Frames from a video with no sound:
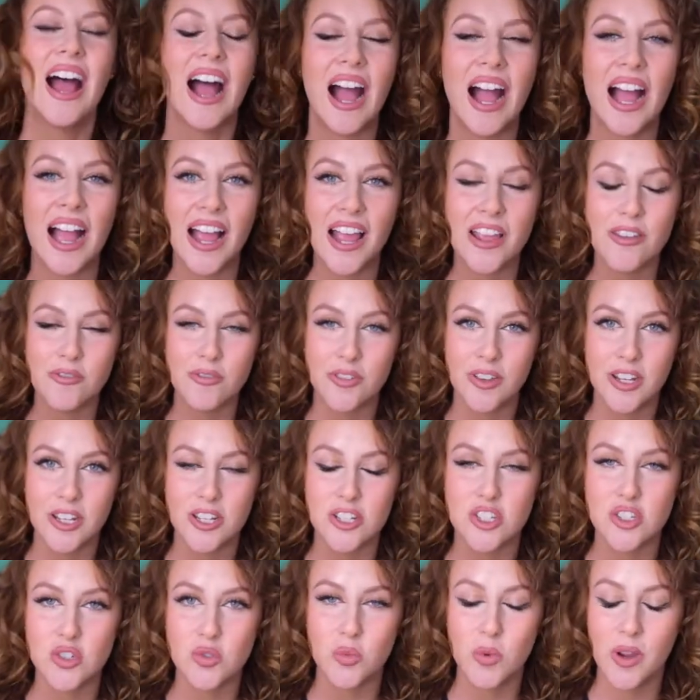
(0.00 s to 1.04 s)
I
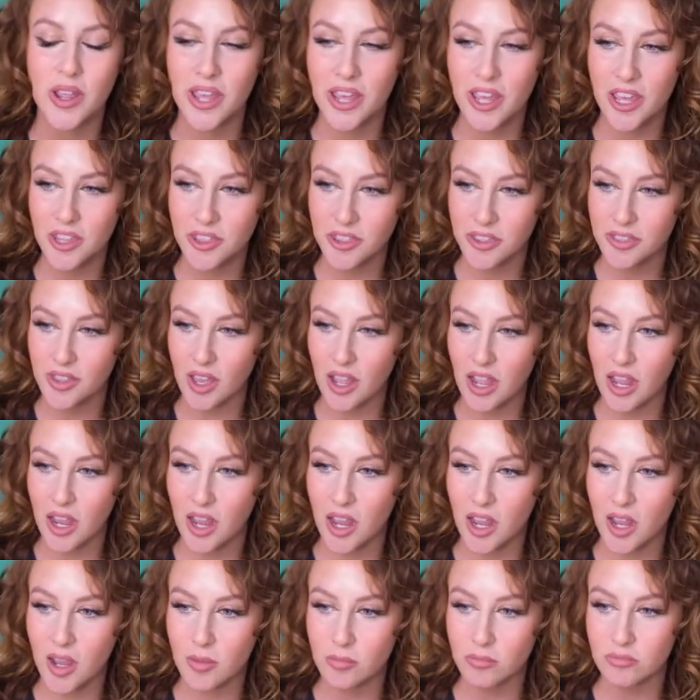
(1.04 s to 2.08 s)
finished with
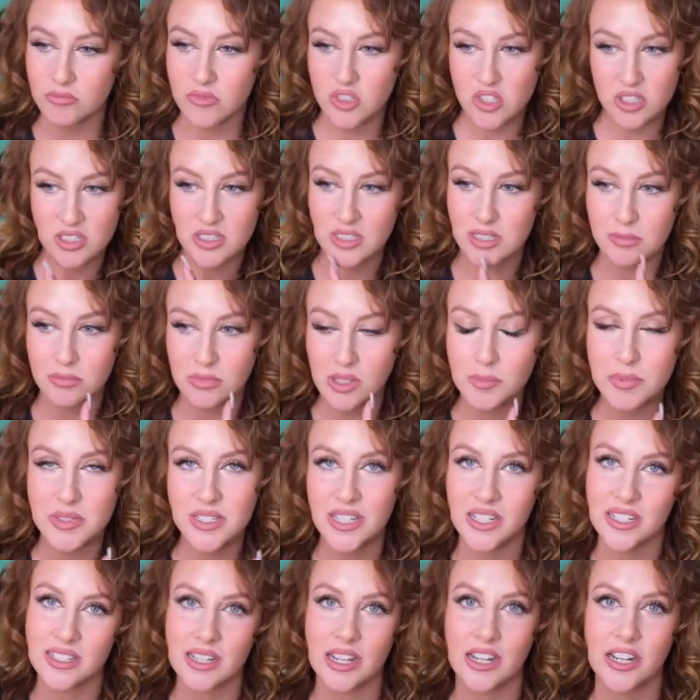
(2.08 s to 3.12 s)
just some
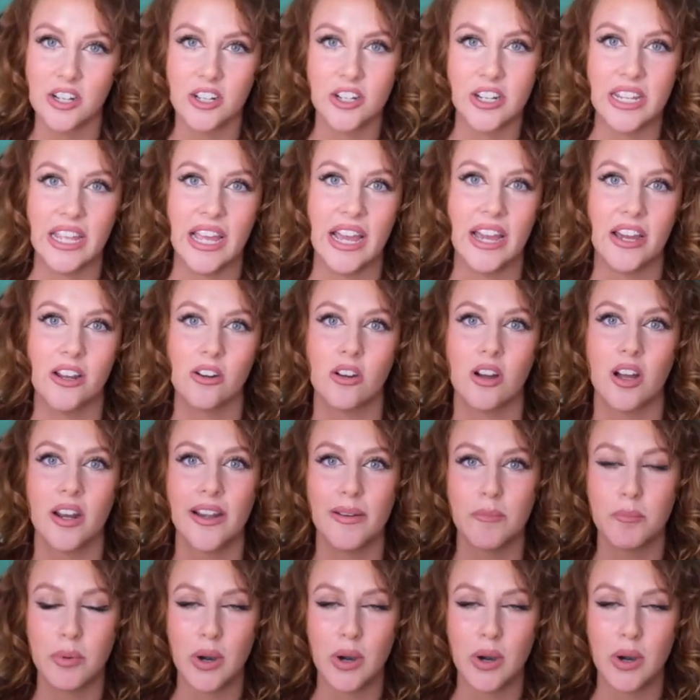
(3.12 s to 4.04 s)
lipstick I already had on,